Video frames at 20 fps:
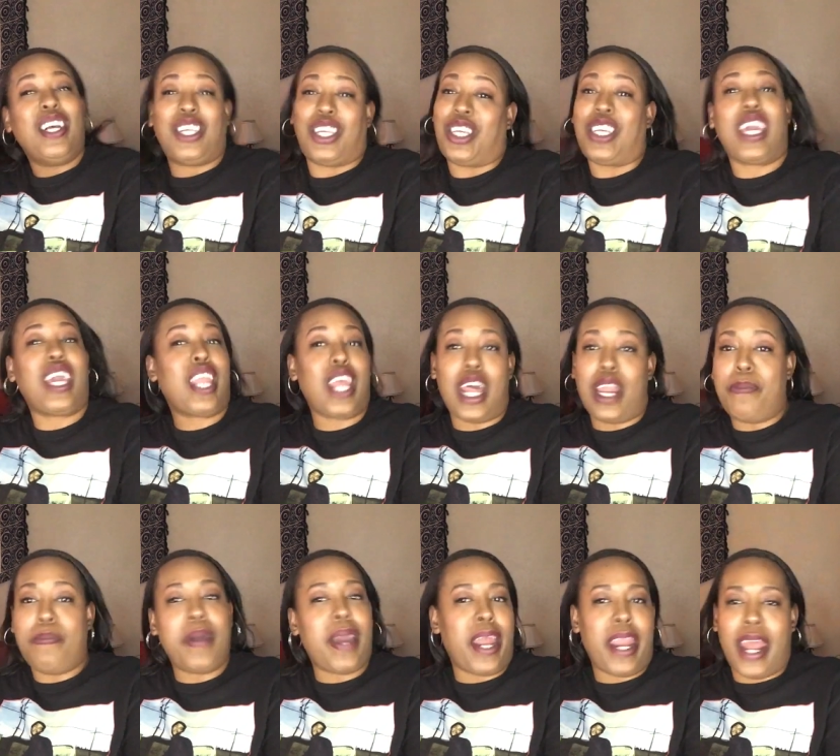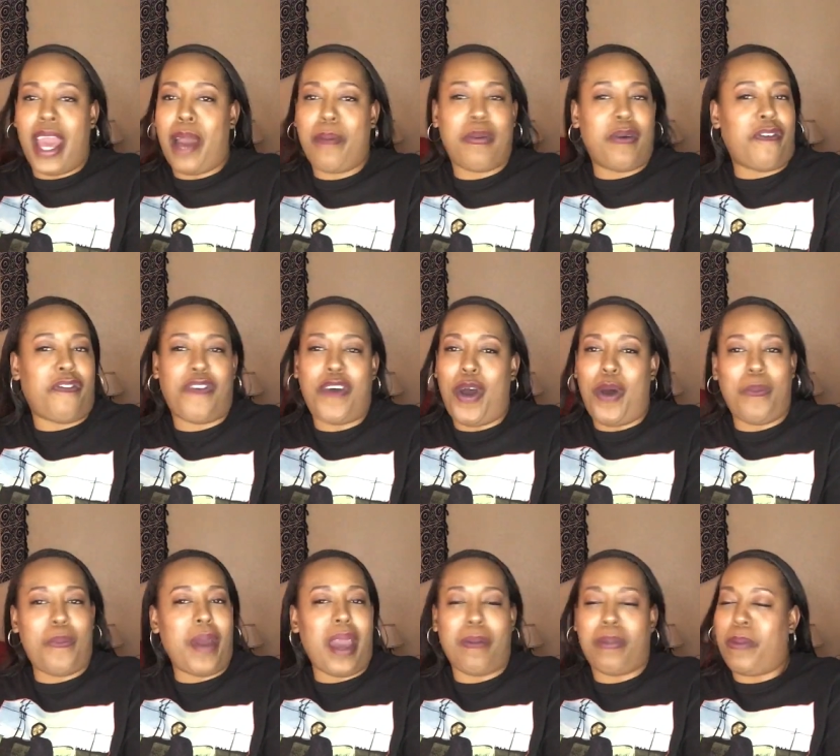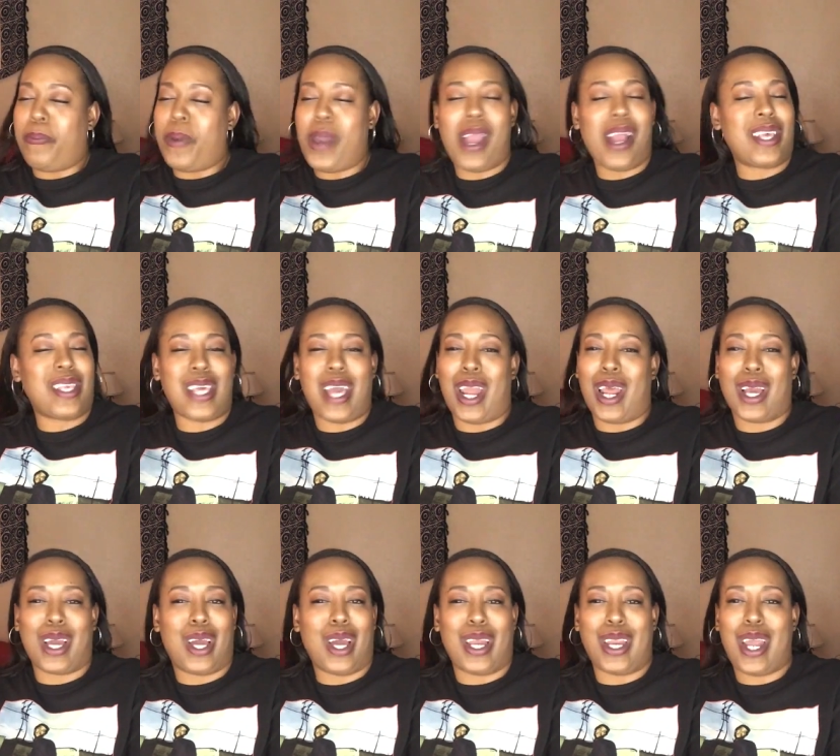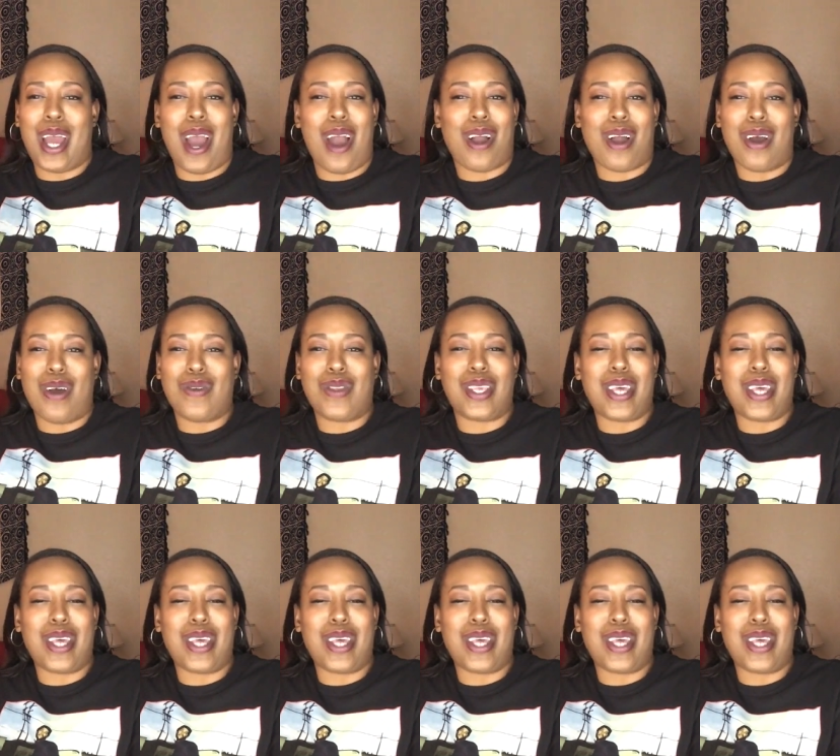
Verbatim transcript: she done been there before baby paris had a good doggone